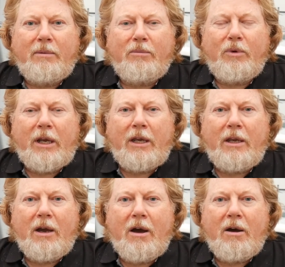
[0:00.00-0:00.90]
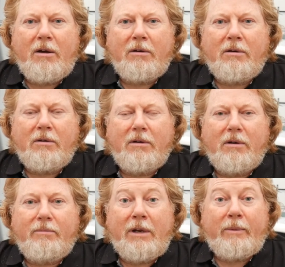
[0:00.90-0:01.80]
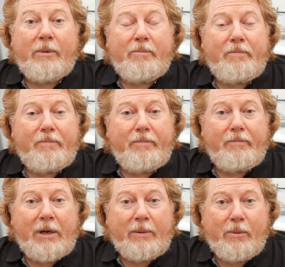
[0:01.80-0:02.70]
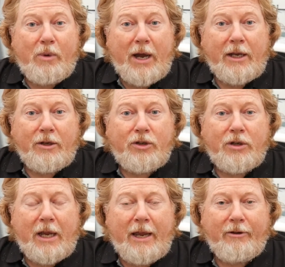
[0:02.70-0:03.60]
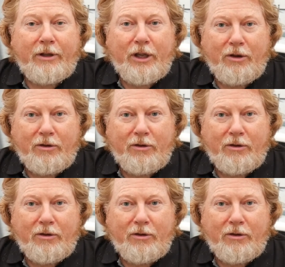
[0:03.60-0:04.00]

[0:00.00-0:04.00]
We earn minimum wage here in the